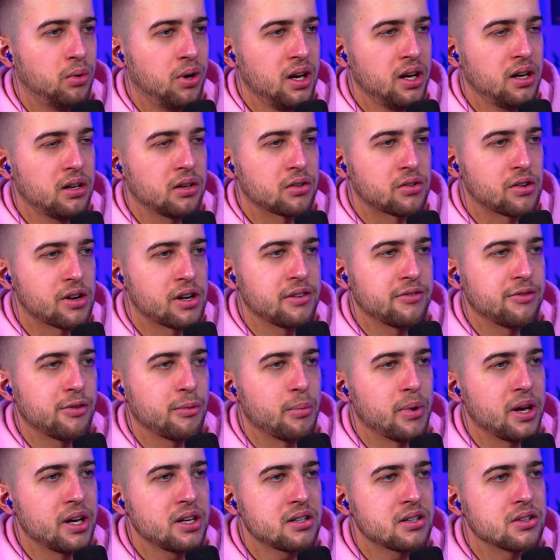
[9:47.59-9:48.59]
Oh, great
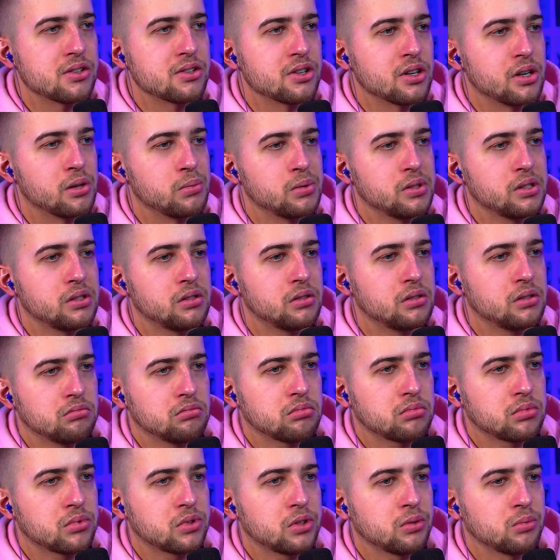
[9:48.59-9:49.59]
information, Chopper.
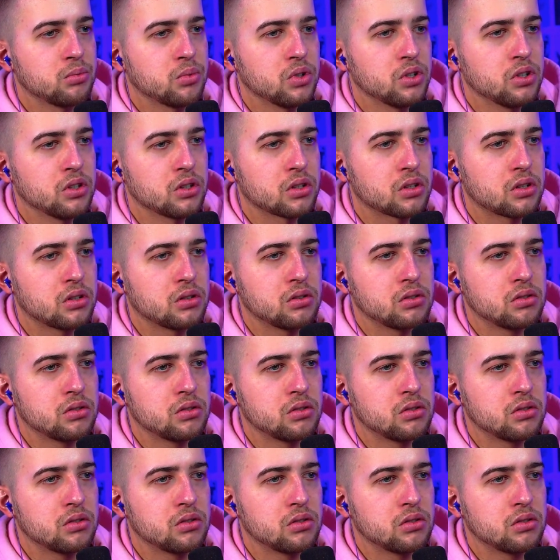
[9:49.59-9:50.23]
Good work.